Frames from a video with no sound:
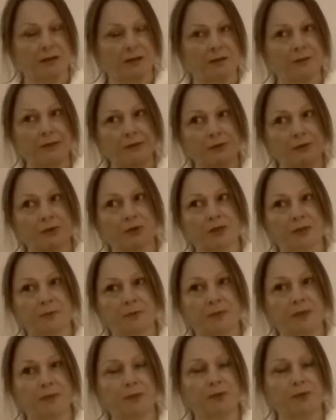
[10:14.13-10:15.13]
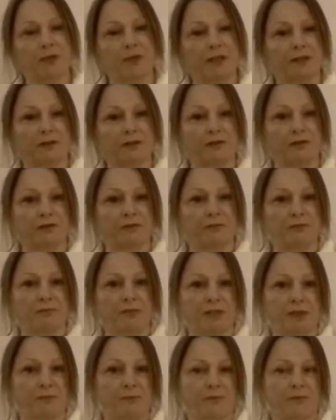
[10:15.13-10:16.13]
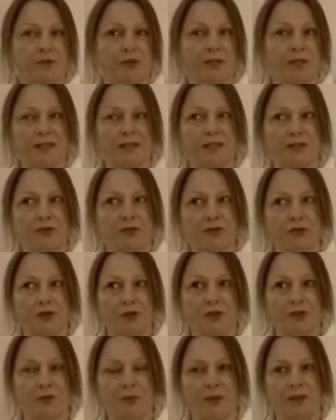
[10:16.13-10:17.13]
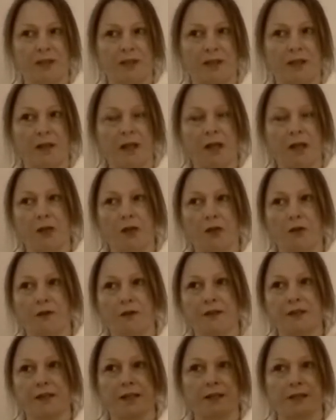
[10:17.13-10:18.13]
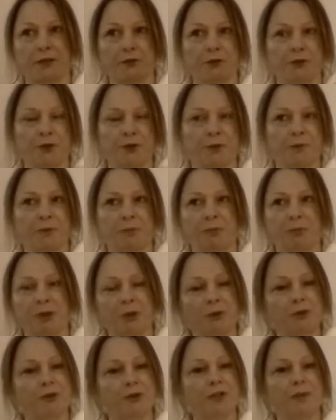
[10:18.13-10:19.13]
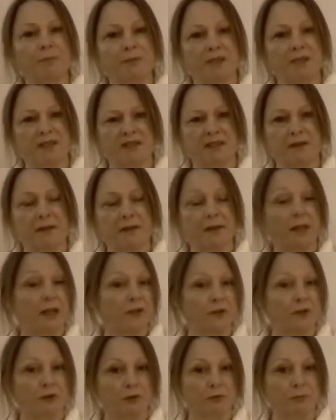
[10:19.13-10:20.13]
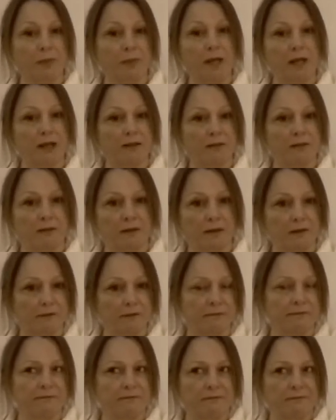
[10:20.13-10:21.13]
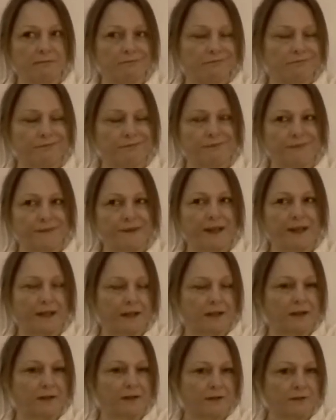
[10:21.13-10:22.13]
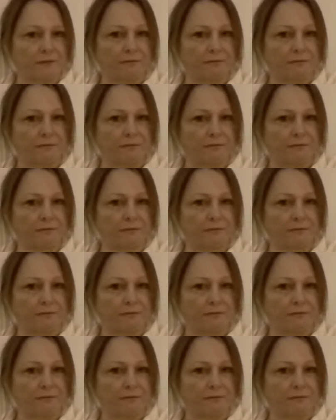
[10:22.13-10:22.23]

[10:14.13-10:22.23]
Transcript: I'm not talking people that do mean trancing shows where they've got the darkened room and blowing trumpets, the theatrical part of that kind of